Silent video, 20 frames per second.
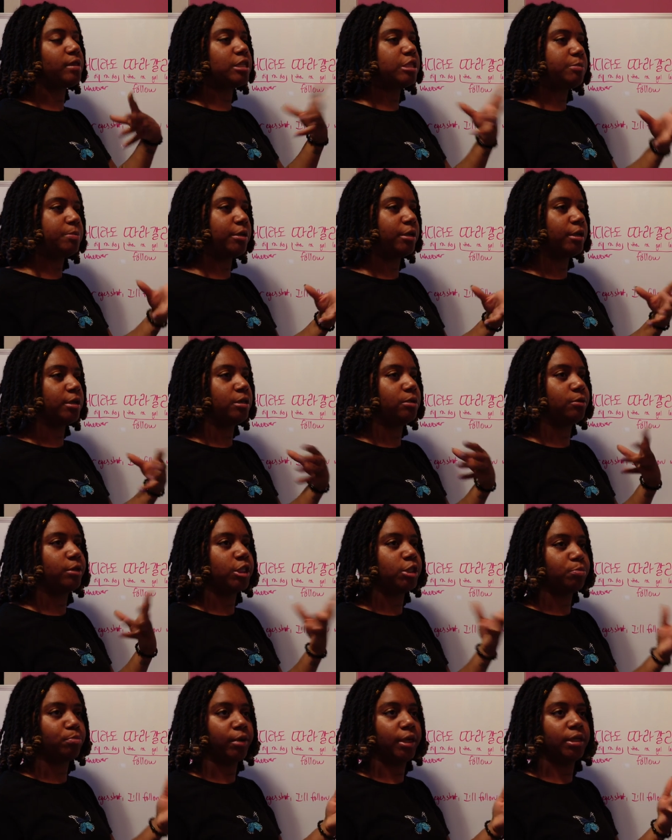the speaker to
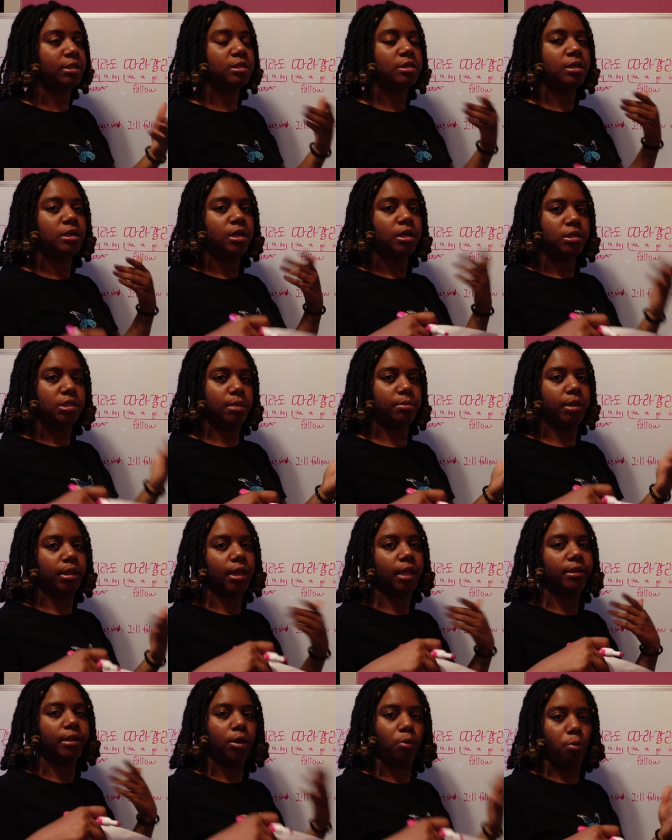express something
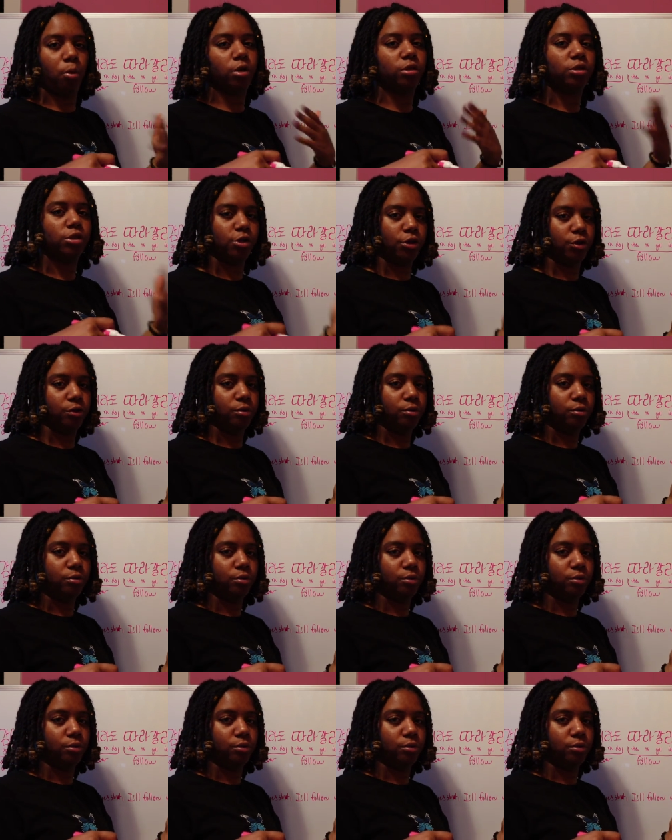that they want to do.